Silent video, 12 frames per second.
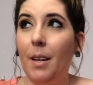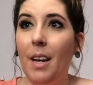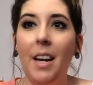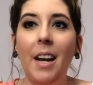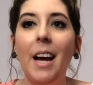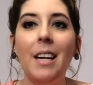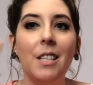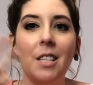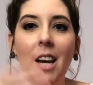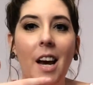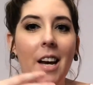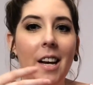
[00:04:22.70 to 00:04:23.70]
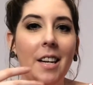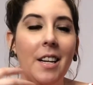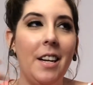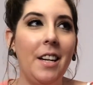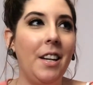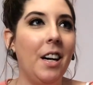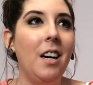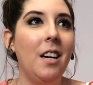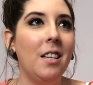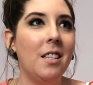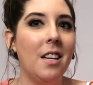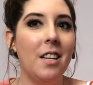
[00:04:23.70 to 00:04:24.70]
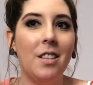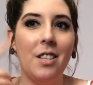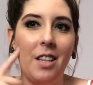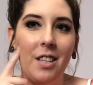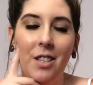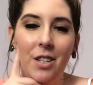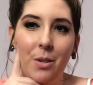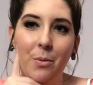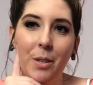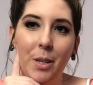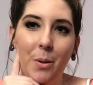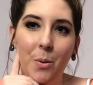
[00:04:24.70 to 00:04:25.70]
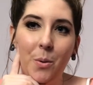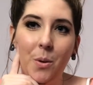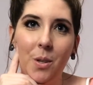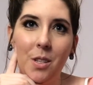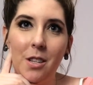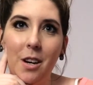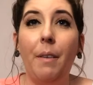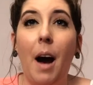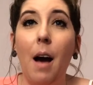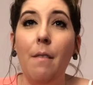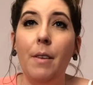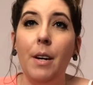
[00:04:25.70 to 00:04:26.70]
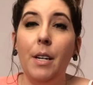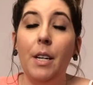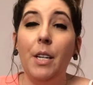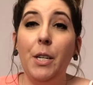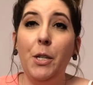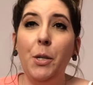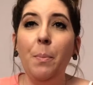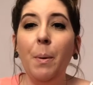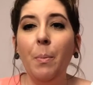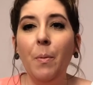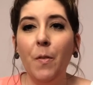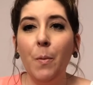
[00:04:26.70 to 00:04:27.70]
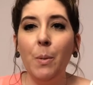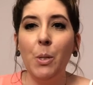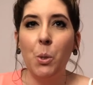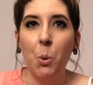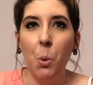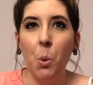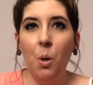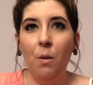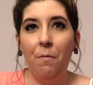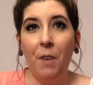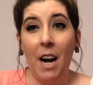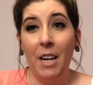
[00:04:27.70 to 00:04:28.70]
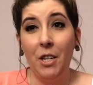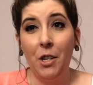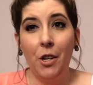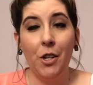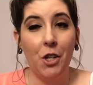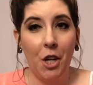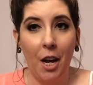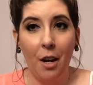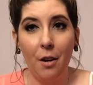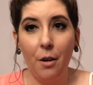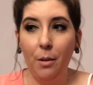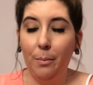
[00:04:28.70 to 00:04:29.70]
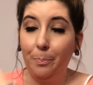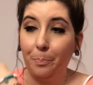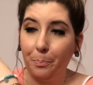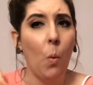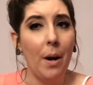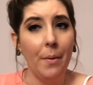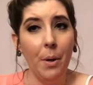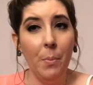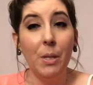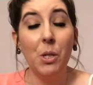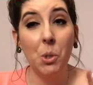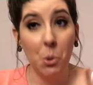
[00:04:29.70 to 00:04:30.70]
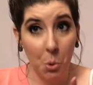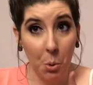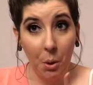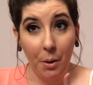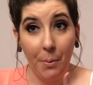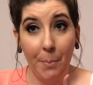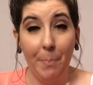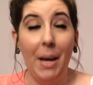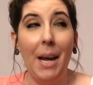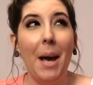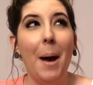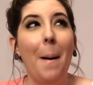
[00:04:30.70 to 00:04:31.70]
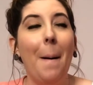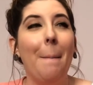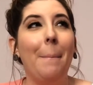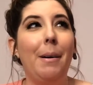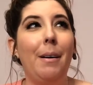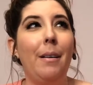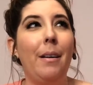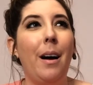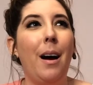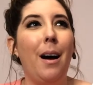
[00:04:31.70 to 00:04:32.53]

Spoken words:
connect, and it does, and it's just really cool. So five, do people from school find your channel? Well, I don't know what school it would be, but